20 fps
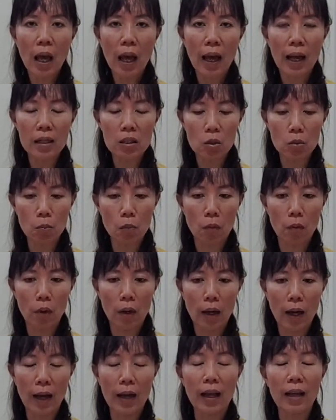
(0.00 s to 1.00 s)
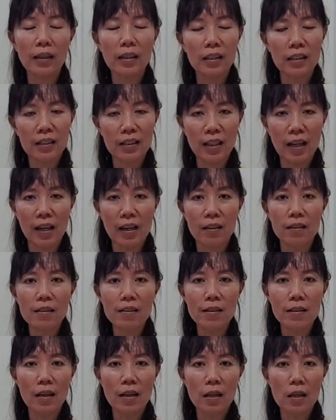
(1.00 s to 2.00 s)
As I understand,
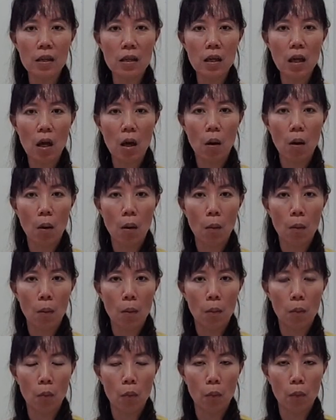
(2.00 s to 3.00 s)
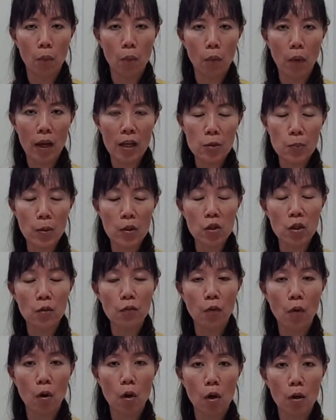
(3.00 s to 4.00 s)
okay, especially
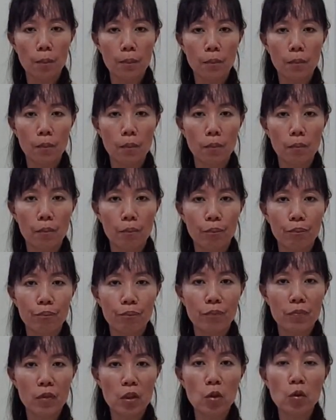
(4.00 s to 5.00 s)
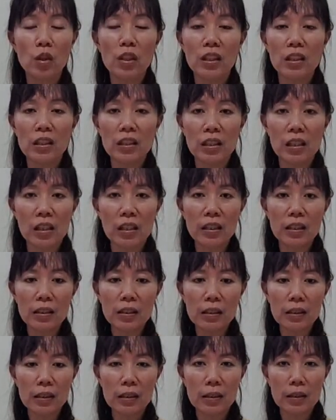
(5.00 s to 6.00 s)
for new learner
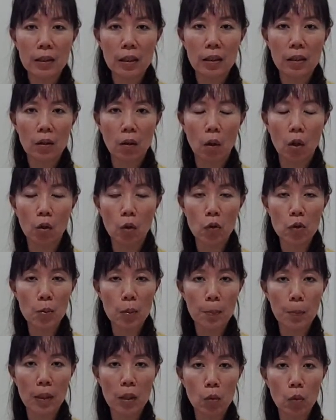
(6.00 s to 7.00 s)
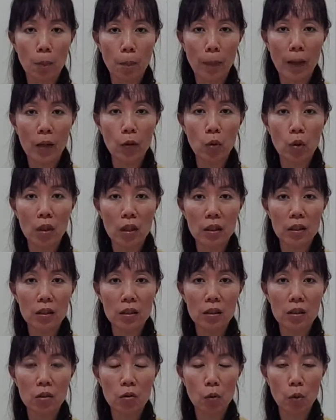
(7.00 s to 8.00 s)
or those people who plan to
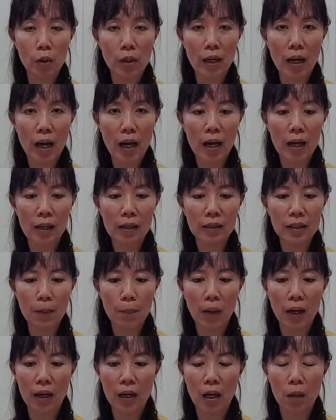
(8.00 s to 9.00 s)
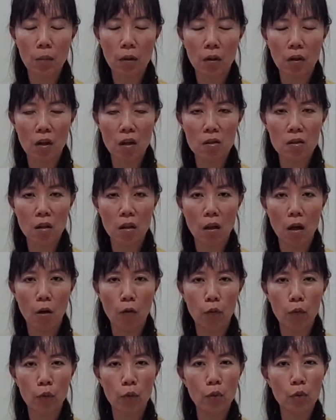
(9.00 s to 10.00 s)
learn yoga, they might come across a lot
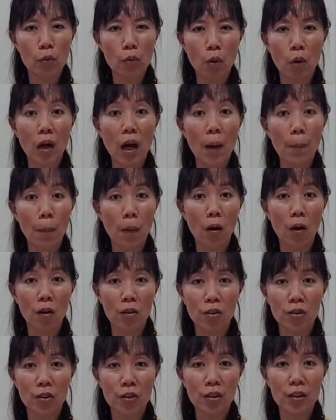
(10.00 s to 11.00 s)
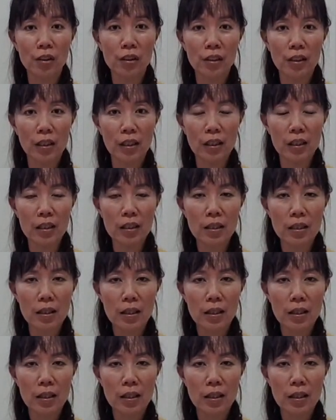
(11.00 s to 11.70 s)
of yoga postures, okay,